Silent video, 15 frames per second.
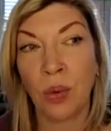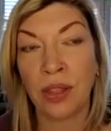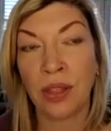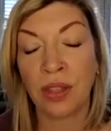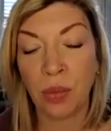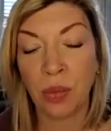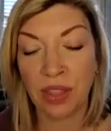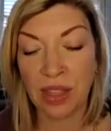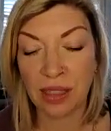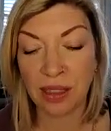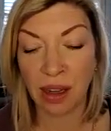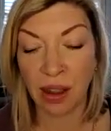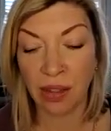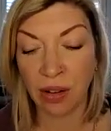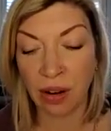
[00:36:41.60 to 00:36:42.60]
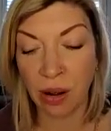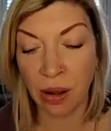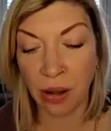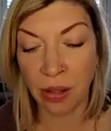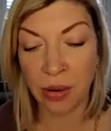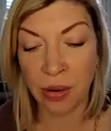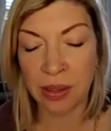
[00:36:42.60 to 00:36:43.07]
with these other
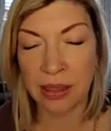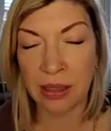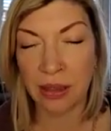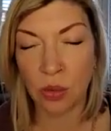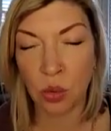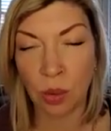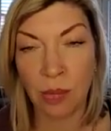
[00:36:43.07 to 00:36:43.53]
authors and the